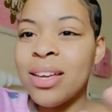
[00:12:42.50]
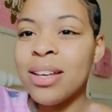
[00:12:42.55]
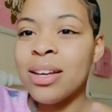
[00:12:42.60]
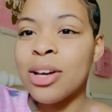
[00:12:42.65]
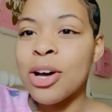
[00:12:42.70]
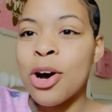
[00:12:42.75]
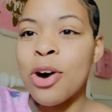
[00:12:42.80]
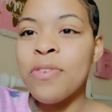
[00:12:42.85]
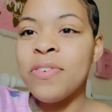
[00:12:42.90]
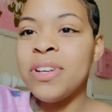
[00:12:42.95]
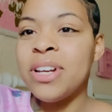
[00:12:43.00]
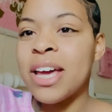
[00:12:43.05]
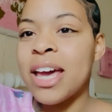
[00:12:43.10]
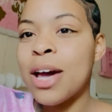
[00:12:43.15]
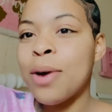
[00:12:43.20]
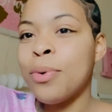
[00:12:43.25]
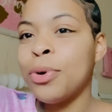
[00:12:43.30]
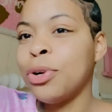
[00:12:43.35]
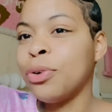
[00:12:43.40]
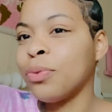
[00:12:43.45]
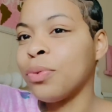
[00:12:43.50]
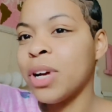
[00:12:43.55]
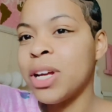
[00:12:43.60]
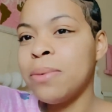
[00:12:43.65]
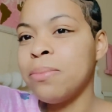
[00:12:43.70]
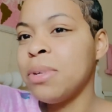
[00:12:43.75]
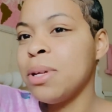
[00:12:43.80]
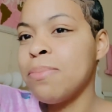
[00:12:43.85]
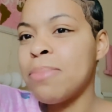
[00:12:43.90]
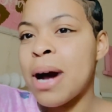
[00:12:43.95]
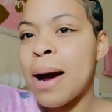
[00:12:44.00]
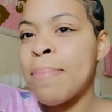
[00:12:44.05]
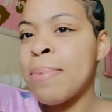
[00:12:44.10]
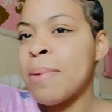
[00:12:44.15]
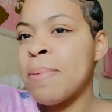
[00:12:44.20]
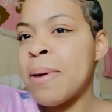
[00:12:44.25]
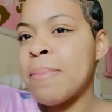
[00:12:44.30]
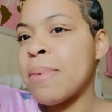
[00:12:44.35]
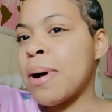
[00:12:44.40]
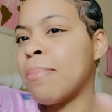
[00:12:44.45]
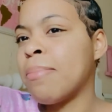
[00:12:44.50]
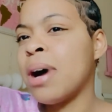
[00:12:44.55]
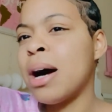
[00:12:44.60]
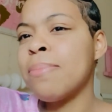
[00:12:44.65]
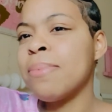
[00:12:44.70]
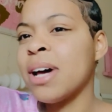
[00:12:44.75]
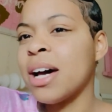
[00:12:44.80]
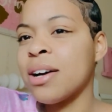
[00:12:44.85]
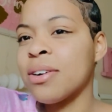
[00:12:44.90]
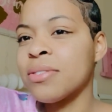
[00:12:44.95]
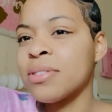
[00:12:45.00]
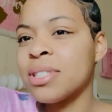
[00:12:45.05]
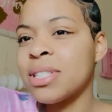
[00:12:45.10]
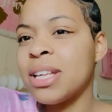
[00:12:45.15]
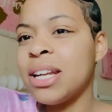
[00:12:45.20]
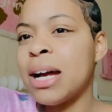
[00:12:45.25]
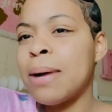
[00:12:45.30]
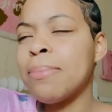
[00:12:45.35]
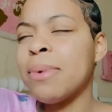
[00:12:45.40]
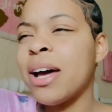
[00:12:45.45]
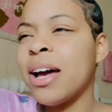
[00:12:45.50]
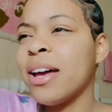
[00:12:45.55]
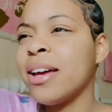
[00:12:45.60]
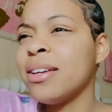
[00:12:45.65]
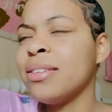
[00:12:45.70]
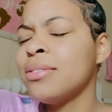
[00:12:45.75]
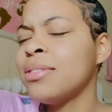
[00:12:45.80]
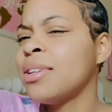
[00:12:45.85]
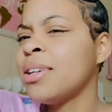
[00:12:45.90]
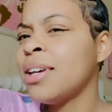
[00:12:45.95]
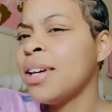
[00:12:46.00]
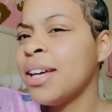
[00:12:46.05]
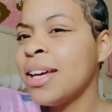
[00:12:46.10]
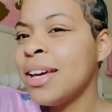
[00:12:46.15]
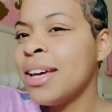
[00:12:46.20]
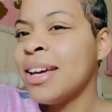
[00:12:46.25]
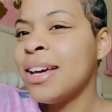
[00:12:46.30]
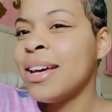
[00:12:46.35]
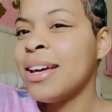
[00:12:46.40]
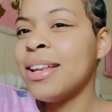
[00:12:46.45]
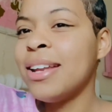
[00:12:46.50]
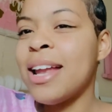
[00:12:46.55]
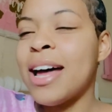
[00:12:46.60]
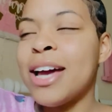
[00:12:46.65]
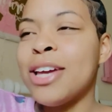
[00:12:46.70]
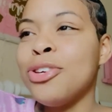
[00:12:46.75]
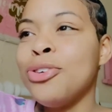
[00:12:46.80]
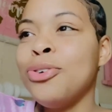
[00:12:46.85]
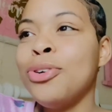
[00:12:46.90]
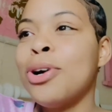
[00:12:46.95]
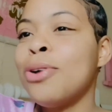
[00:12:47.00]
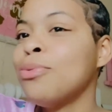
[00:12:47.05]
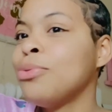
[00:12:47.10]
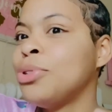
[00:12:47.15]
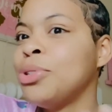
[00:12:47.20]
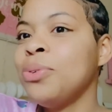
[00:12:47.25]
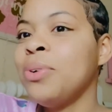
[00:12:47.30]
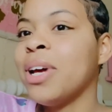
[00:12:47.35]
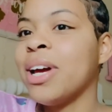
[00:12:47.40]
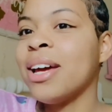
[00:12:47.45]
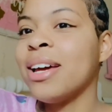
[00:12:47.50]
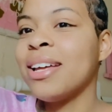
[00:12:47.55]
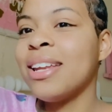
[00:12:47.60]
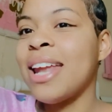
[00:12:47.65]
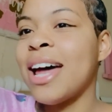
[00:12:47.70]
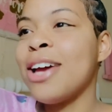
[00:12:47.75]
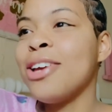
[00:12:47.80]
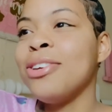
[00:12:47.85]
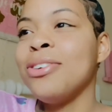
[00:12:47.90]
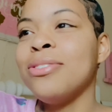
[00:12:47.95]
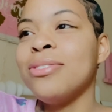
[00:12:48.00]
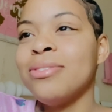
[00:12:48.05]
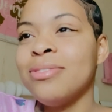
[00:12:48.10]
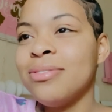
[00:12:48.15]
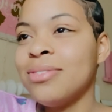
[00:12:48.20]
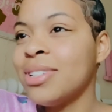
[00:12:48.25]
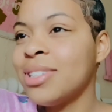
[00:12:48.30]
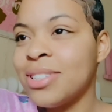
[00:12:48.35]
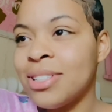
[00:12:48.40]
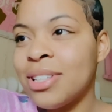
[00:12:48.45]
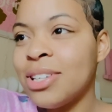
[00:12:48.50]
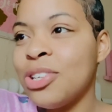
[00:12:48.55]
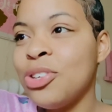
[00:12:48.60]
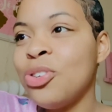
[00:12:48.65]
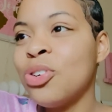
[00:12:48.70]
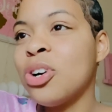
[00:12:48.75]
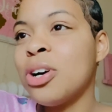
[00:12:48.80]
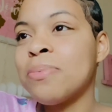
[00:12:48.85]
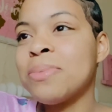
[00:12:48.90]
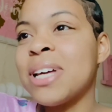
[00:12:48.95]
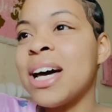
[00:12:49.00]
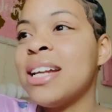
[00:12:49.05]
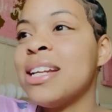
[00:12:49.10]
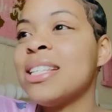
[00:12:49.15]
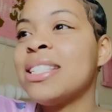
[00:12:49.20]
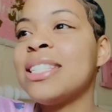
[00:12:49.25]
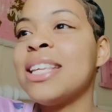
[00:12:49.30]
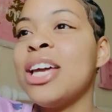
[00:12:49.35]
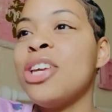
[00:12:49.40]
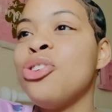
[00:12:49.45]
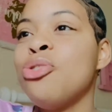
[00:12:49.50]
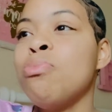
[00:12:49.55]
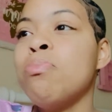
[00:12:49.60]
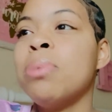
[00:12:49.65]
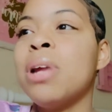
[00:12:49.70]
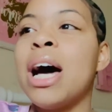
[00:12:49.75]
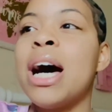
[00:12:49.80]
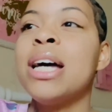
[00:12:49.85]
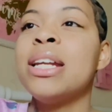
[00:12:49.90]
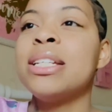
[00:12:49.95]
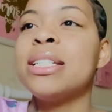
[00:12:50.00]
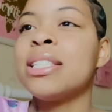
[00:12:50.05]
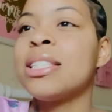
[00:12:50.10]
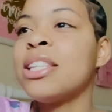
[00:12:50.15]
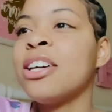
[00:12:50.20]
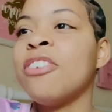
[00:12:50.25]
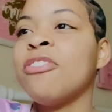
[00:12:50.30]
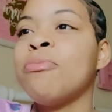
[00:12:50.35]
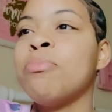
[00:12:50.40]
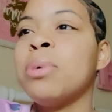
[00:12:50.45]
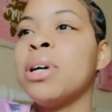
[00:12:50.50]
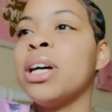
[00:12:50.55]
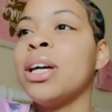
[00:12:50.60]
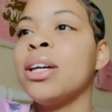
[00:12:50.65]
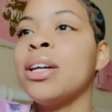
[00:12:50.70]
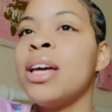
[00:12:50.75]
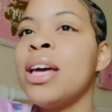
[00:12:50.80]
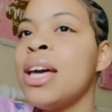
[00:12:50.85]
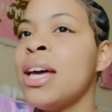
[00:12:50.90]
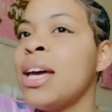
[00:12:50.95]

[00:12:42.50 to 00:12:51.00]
Kobe dad went to randomly pop up at my mama's house. And I'm like, you don't do that. Like, you know what I'm saying? I understand you blocked and stuff, but